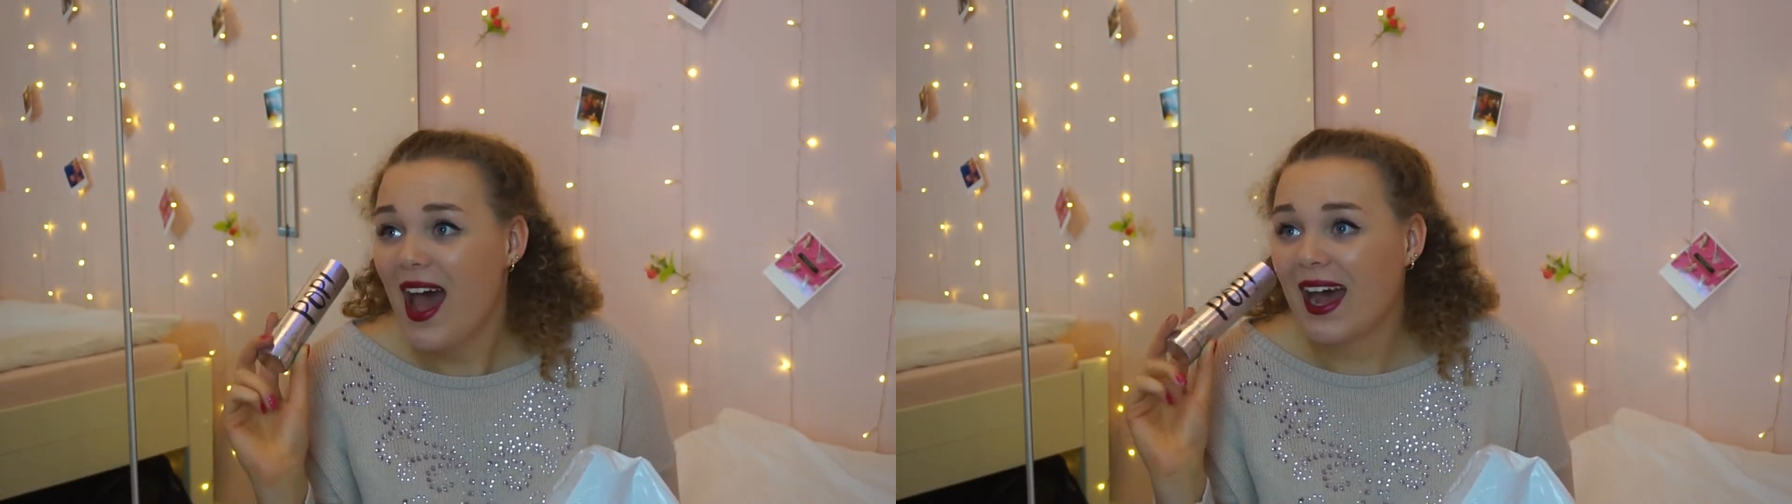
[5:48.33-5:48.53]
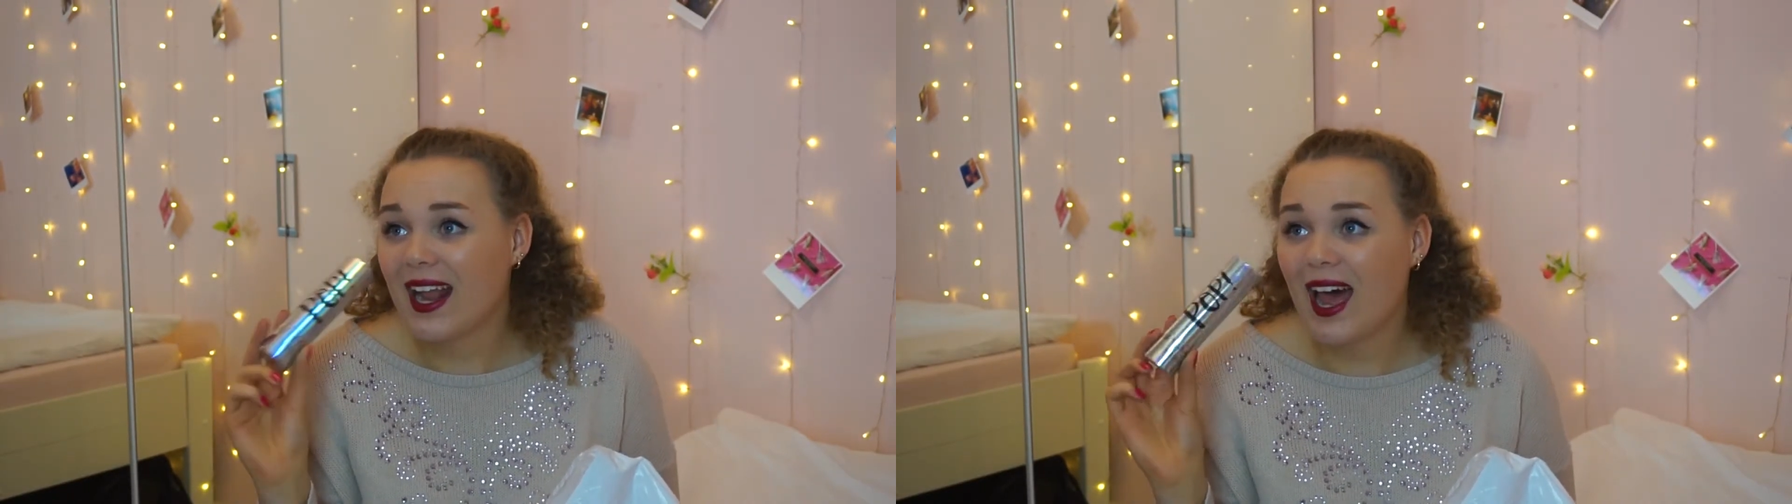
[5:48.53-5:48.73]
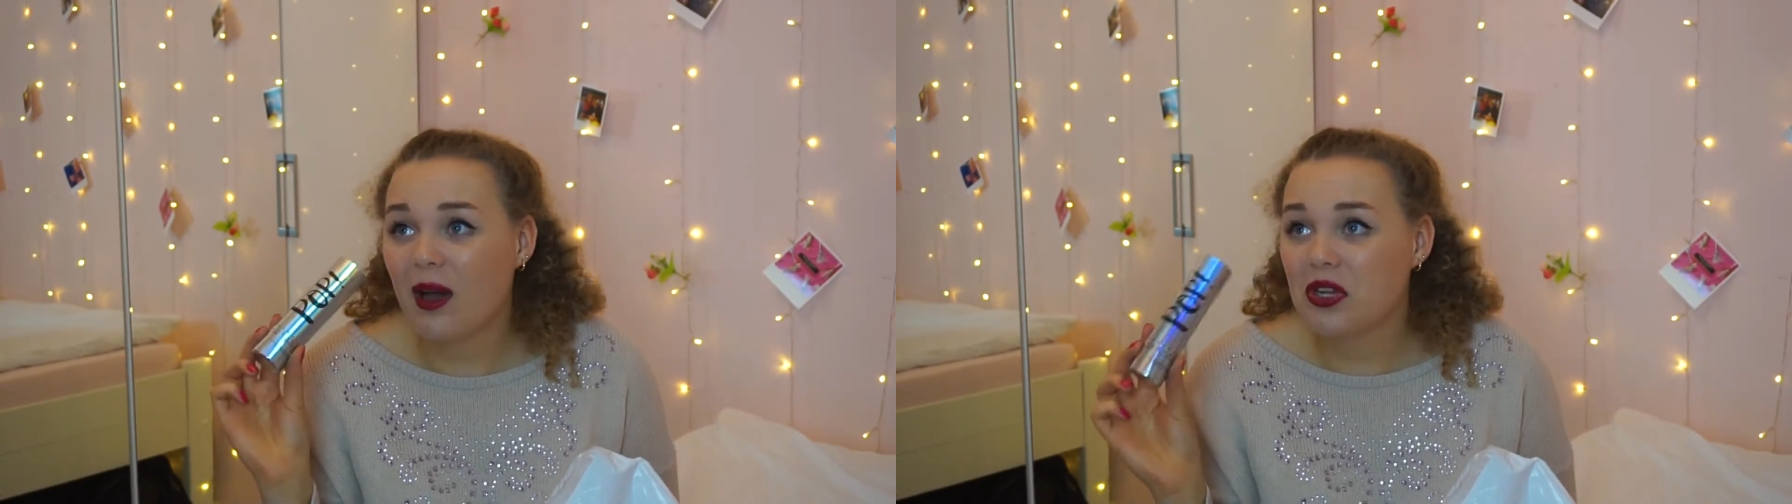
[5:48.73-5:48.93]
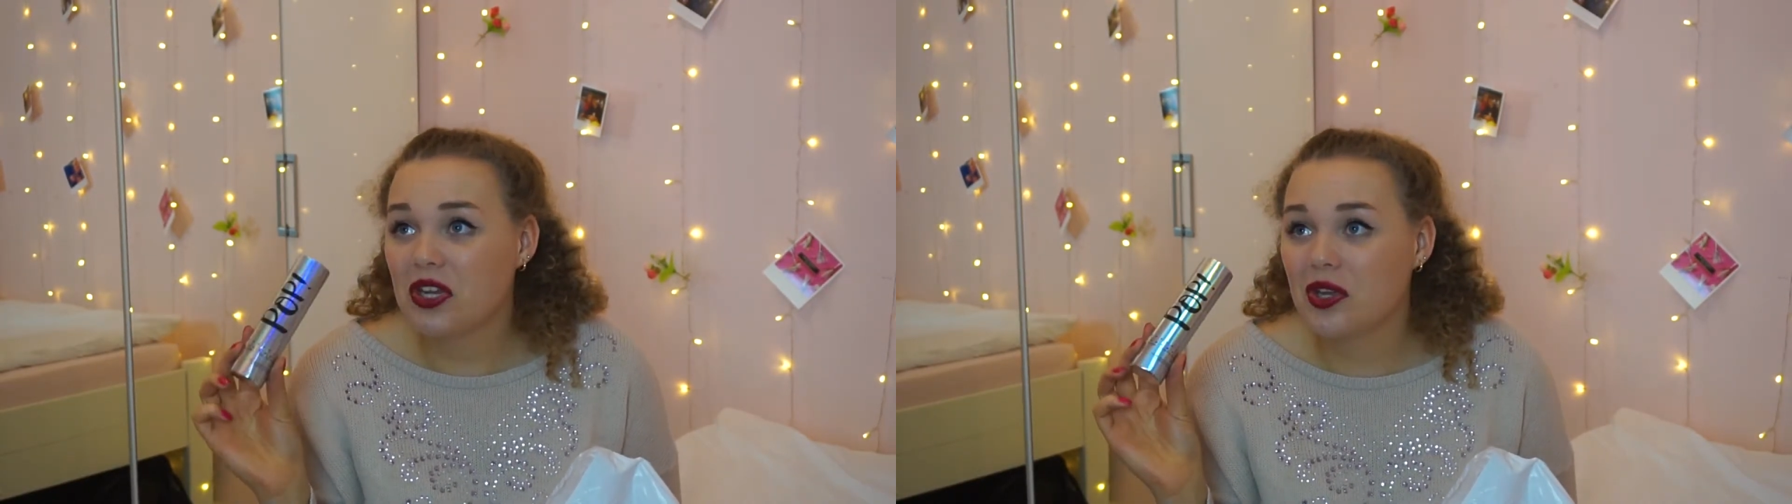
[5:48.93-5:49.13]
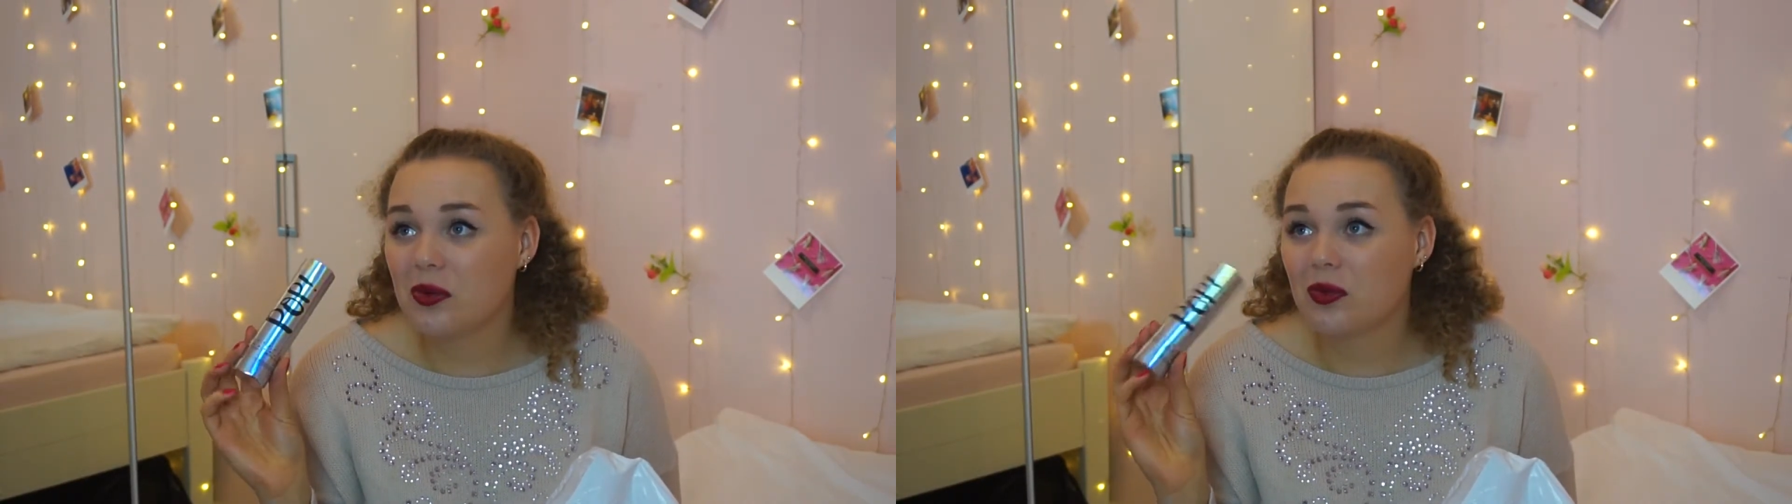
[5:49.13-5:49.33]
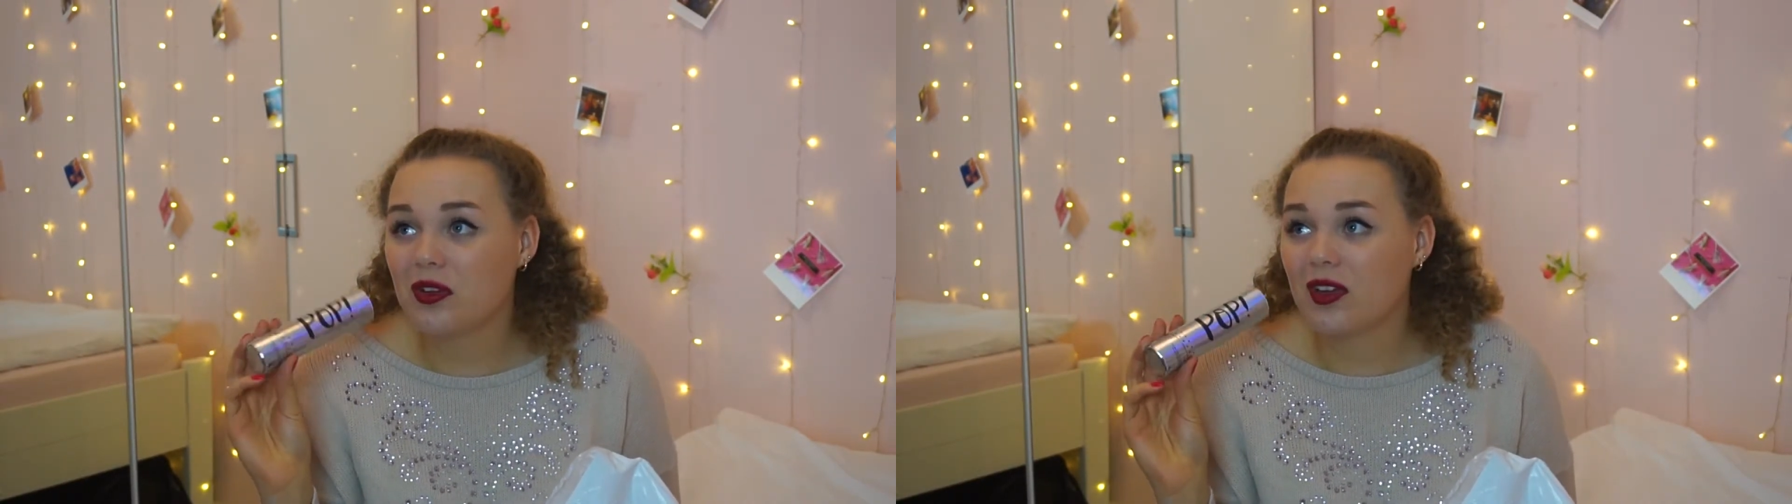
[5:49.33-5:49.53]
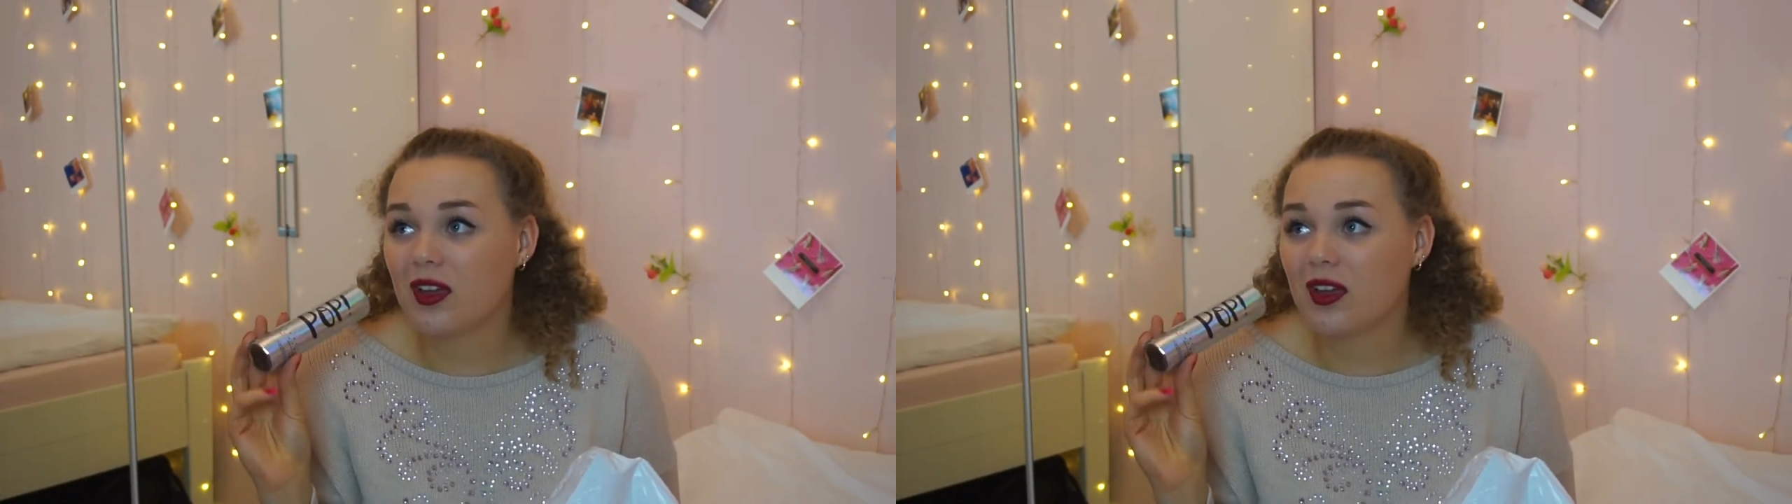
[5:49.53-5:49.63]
and how cute would